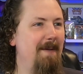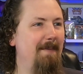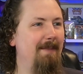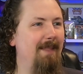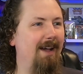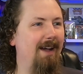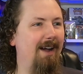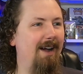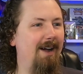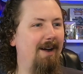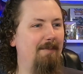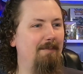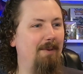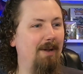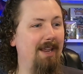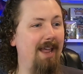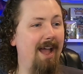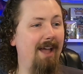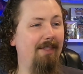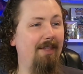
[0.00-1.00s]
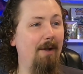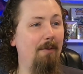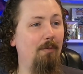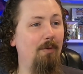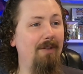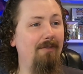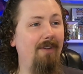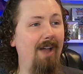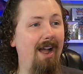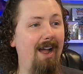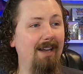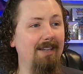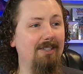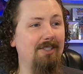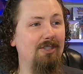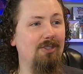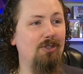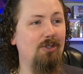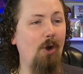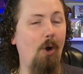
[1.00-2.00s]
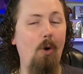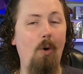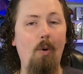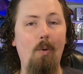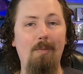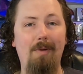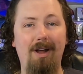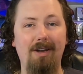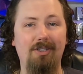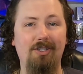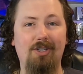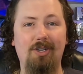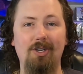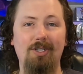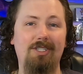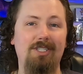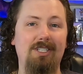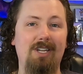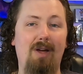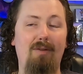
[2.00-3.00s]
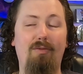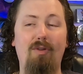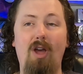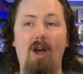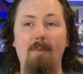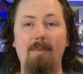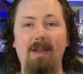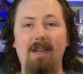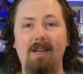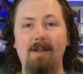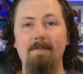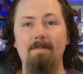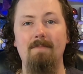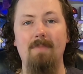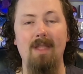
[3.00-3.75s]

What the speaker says: But yeah, we've got so much good stuff coming,